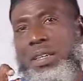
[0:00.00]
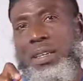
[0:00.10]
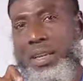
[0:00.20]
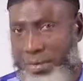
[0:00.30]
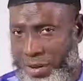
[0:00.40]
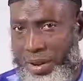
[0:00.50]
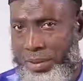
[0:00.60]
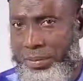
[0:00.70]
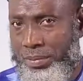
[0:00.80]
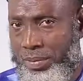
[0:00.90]
delivery.
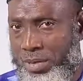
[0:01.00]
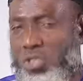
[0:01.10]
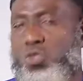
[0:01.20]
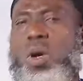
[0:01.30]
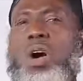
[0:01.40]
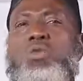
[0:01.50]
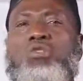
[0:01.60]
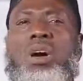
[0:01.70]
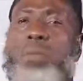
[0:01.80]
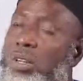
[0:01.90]
This is where
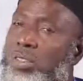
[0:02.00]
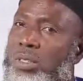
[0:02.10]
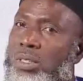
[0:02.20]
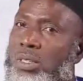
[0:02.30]
goods are bought